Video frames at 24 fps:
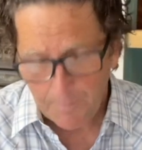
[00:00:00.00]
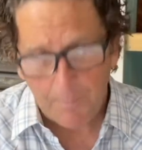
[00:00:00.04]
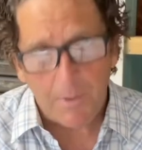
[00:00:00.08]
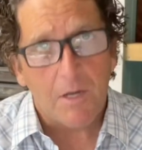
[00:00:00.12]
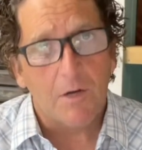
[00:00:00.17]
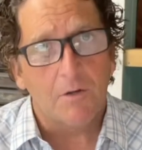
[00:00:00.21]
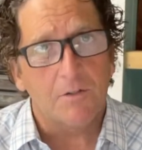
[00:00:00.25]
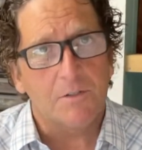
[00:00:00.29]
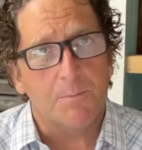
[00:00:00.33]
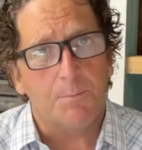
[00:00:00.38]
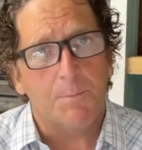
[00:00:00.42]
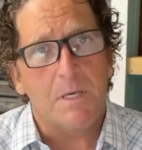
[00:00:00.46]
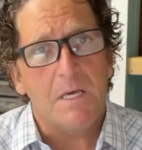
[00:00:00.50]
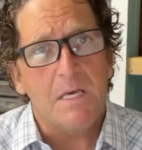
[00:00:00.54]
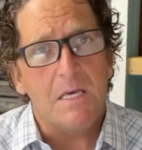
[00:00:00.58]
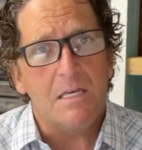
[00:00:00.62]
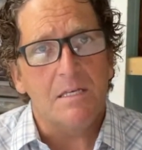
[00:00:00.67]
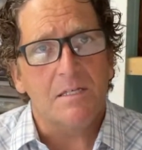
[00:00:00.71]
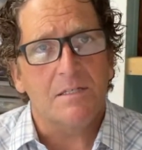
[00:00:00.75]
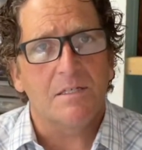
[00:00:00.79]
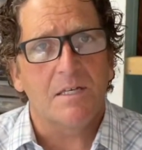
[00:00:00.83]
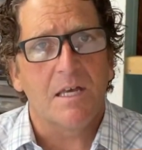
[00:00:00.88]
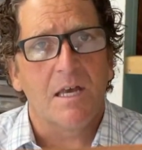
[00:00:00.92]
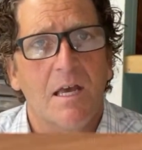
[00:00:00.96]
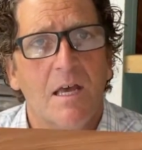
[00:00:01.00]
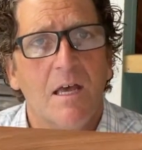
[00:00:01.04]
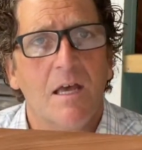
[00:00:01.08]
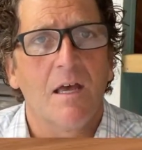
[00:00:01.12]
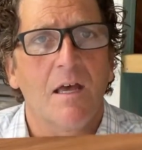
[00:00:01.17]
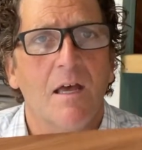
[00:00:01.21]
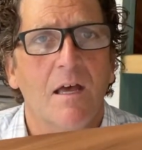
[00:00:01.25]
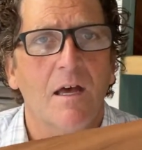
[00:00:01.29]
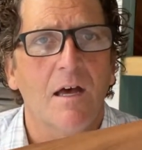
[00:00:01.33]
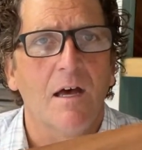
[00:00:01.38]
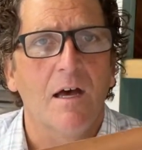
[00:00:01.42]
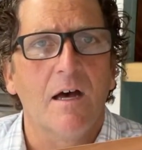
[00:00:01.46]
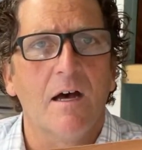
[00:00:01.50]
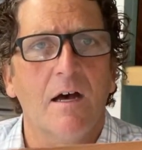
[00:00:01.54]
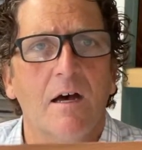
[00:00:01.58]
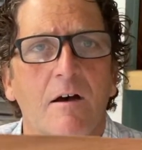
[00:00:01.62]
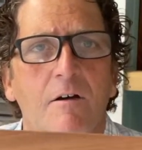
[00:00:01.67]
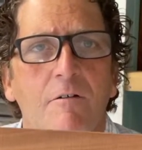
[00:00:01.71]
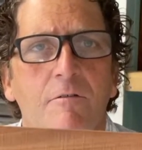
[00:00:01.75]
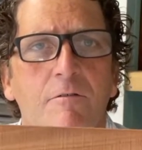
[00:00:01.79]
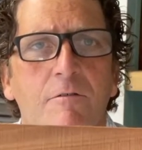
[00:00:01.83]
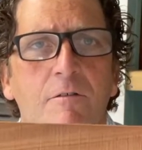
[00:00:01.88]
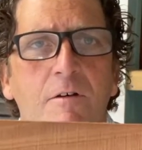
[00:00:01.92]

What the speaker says: Here's a piece of